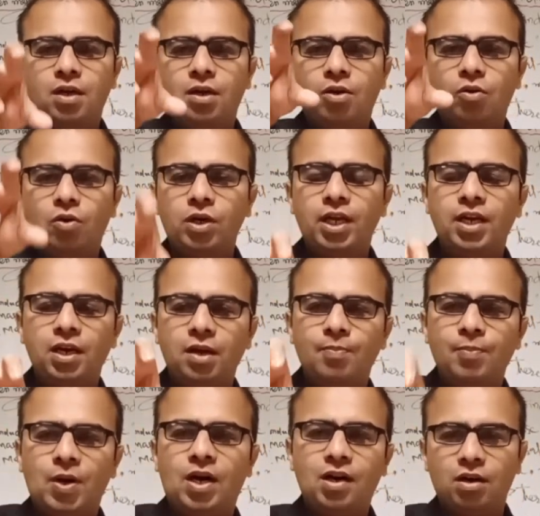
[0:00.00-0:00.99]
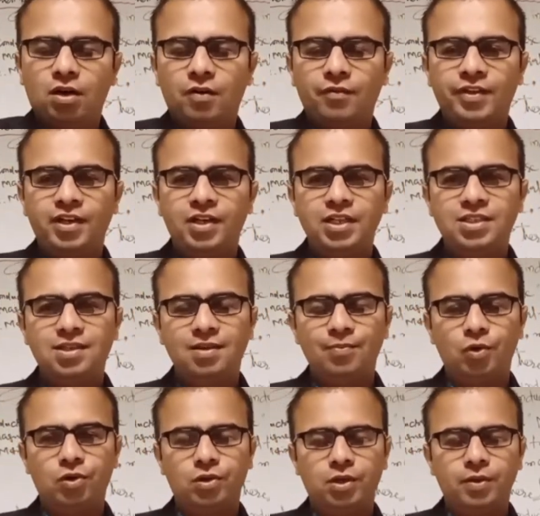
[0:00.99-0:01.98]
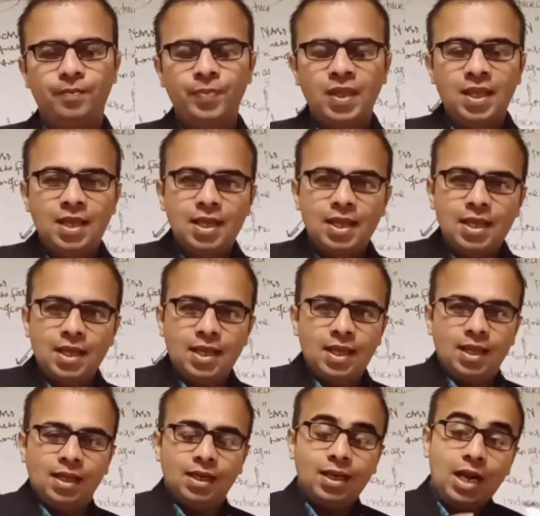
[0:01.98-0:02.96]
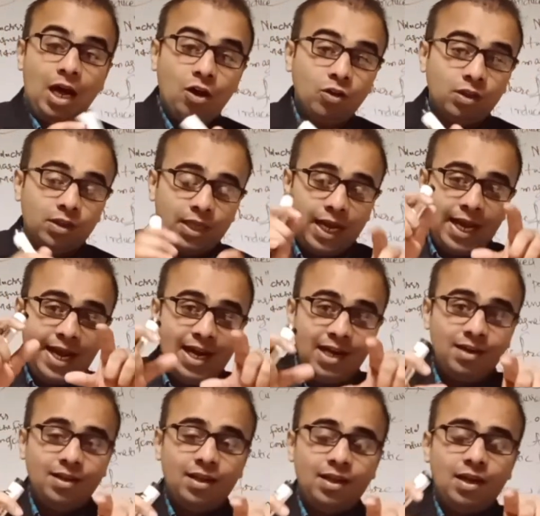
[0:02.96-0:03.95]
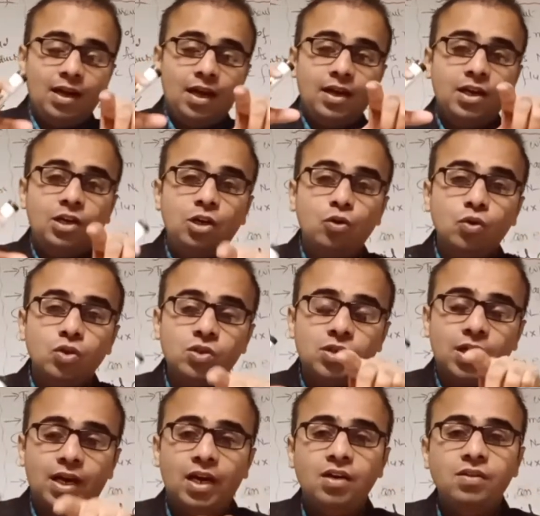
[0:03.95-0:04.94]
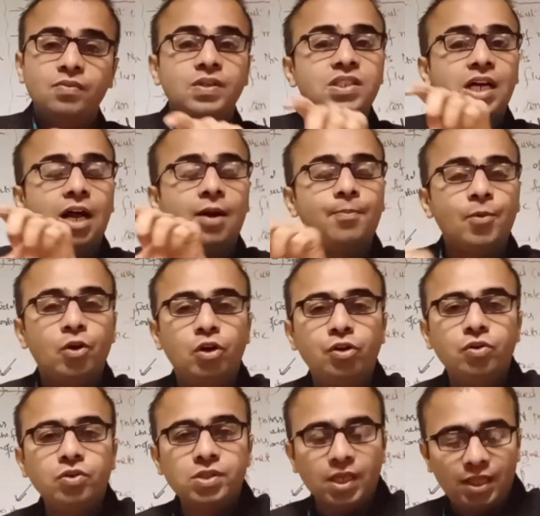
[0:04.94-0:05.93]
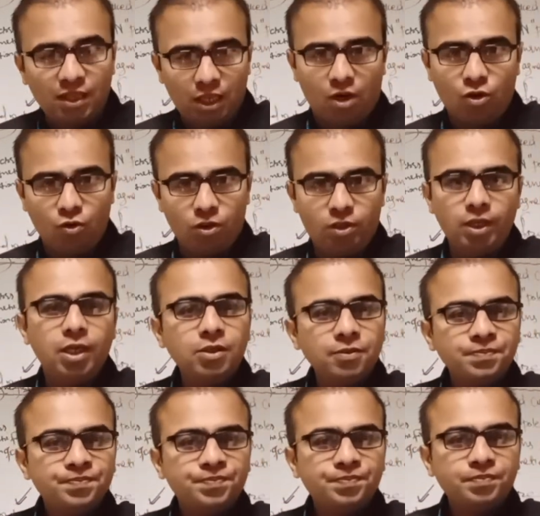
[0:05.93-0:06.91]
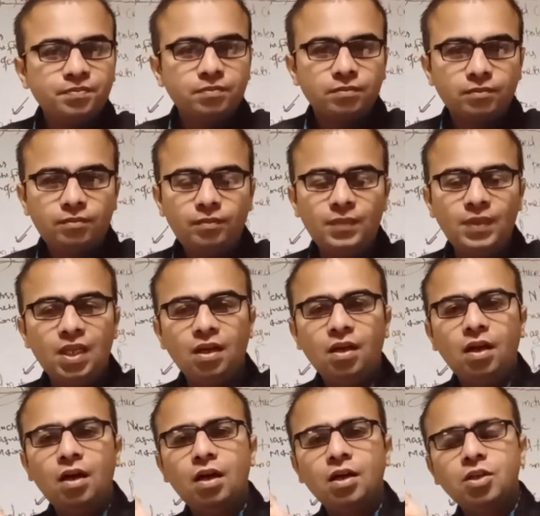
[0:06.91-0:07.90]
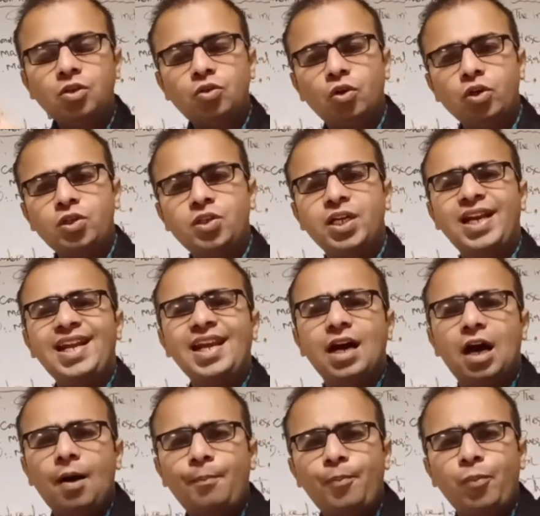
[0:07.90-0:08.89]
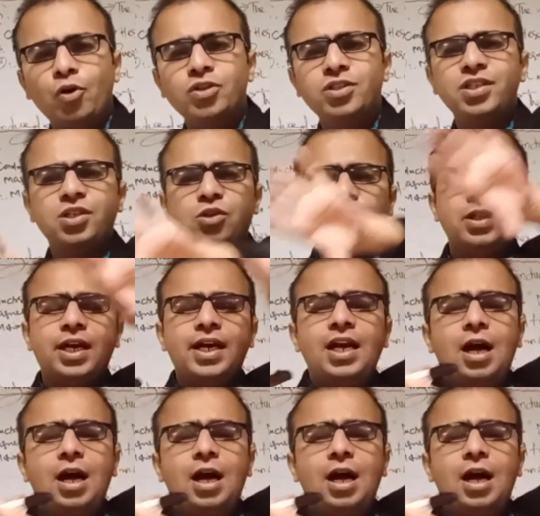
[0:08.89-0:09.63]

rotating part of the DC motor. Now that induced currents which are produced in the rotor totally opposite to that